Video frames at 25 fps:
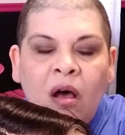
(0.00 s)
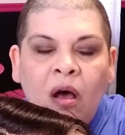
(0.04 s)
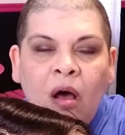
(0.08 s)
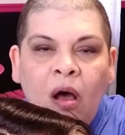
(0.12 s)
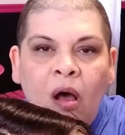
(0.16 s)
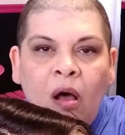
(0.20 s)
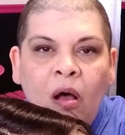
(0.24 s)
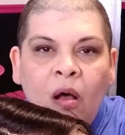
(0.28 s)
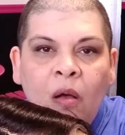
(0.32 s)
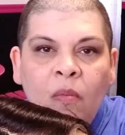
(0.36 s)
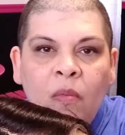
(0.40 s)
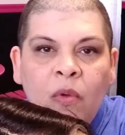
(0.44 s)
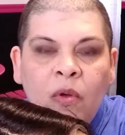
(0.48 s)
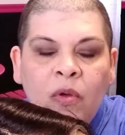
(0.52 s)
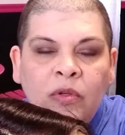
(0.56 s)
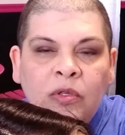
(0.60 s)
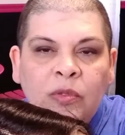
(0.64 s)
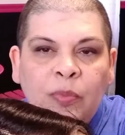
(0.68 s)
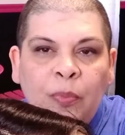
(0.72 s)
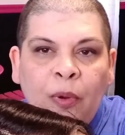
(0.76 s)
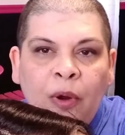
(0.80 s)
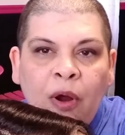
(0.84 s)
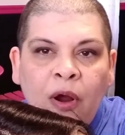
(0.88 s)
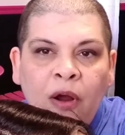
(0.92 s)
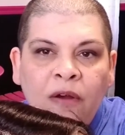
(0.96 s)

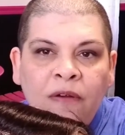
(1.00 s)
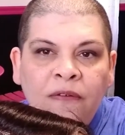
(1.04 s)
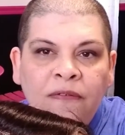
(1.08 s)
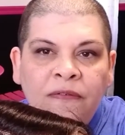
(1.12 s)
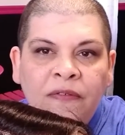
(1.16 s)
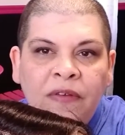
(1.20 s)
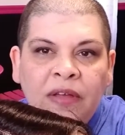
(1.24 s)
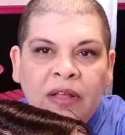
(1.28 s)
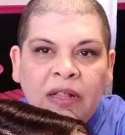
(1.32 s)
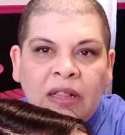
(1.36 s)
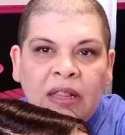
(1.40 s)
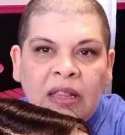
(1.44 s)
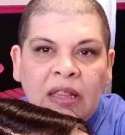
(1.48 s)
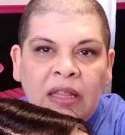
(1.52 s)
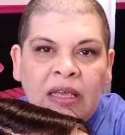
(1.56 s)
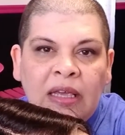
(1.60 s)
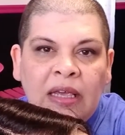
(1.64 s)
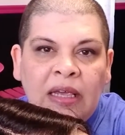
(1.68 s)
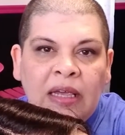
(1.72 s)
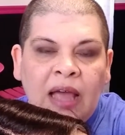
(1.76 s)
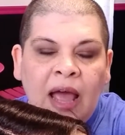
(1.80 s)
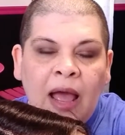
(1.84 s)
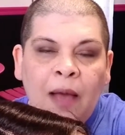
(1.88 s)
almost perfectly.